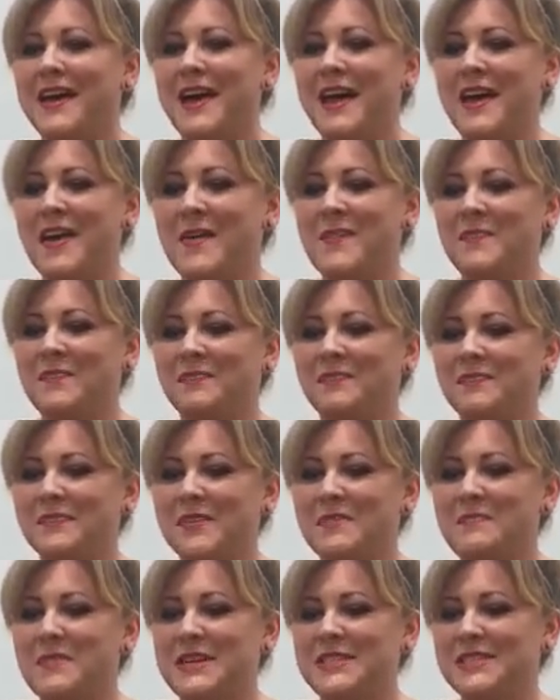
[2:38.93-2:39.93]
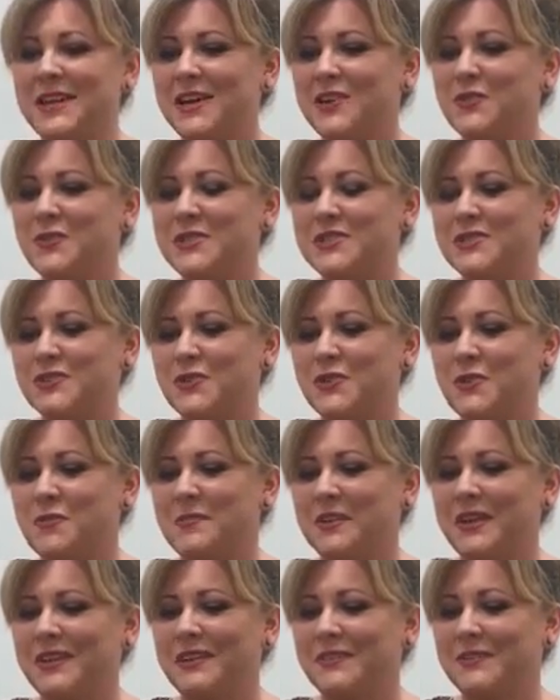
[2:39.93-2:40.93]
My dad always taught
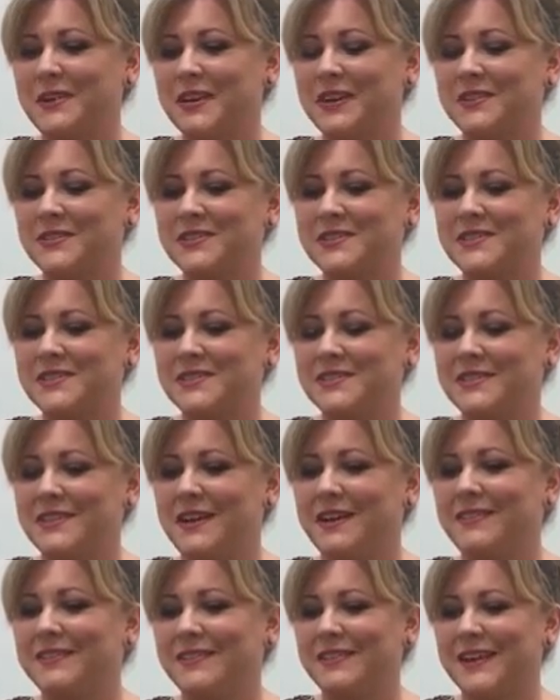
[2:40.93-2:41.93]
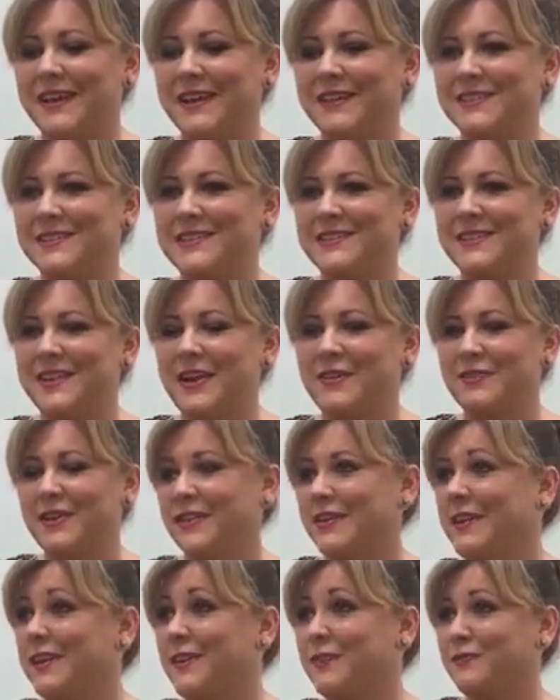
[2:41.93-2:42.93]
me when I was young that
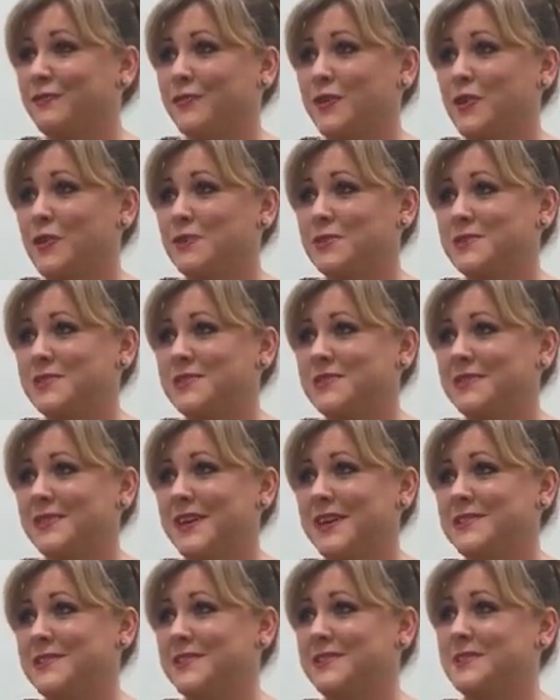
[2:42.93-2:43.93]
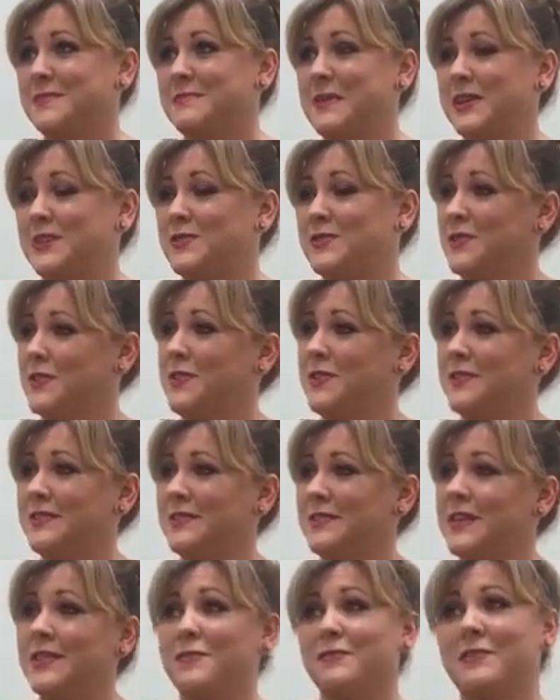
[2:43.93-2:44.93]
everything unfolds as it's meant
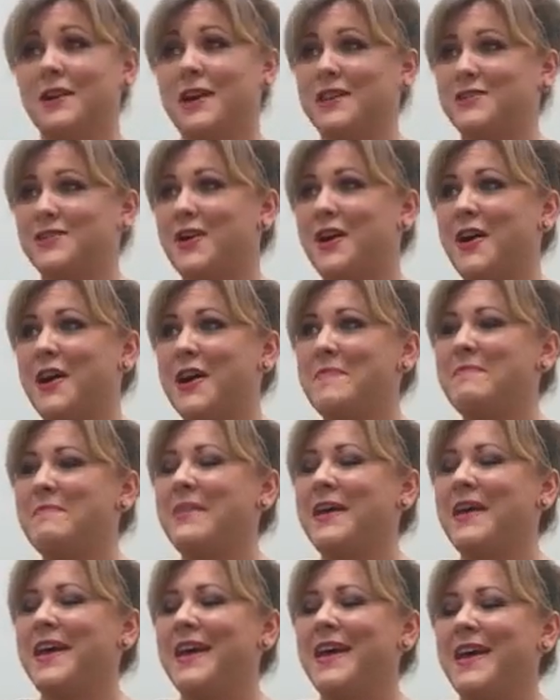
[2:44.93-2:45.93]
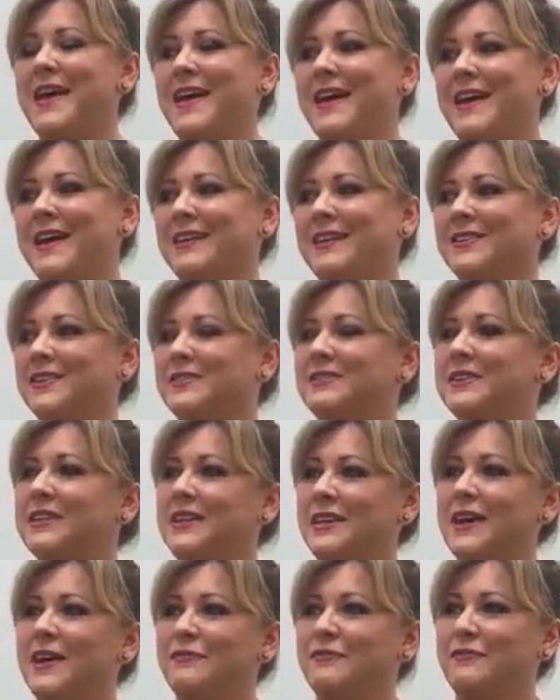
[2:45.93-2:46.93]
to in the right time, and I
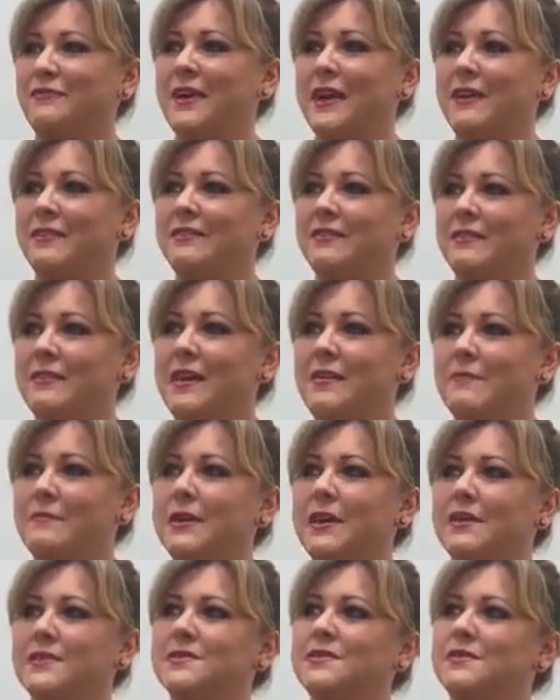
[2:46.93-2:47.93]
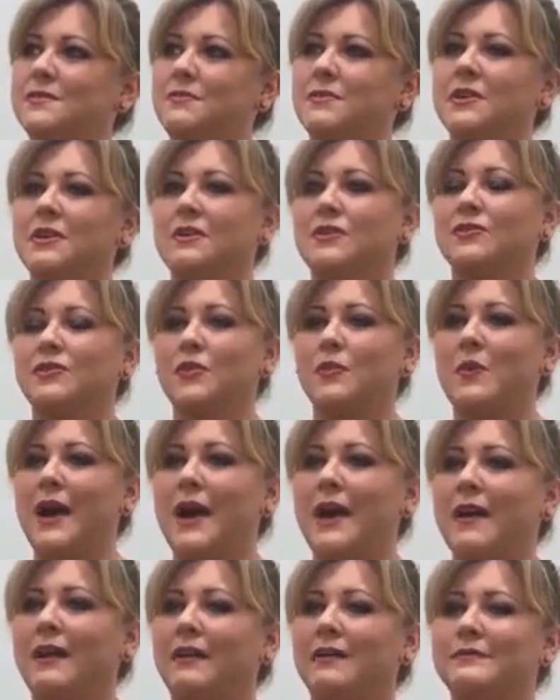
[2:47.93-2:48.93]
really have faith in that, because somewhere along the
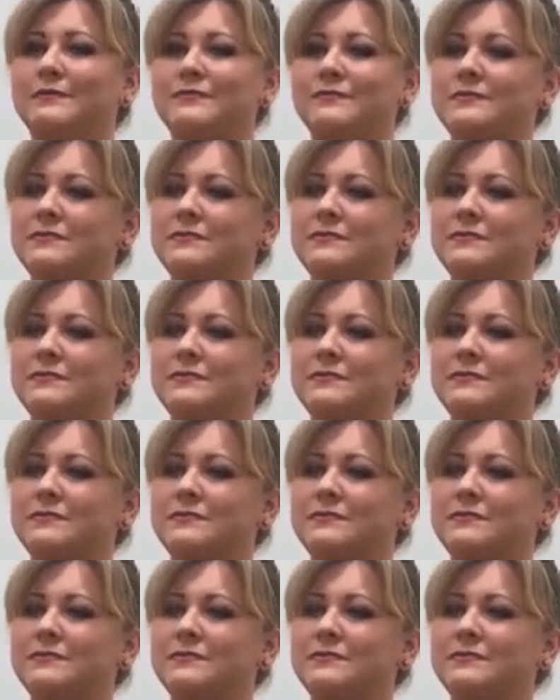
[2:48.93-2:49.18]
way